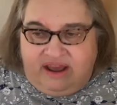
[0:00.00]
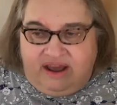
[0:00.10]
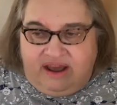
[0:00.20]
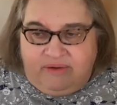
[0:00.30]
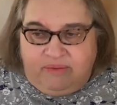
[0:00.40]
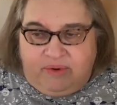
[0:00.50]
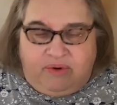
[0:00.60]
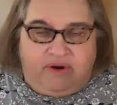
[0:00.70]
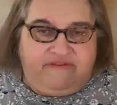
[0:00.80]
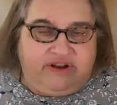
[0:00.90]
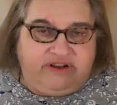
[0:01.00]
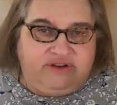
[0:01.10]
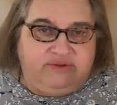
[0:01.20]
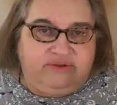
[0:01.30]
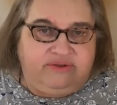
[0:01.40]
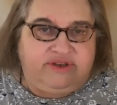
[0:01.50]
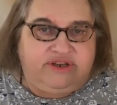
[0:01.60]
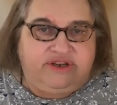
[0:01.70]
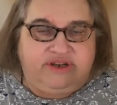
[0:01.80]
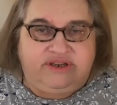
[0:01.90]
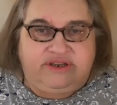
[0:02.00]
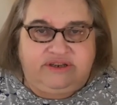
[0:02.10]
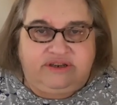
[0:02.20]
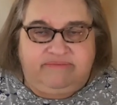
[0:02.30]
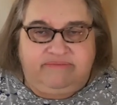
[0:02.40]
uh, we were offering tools such as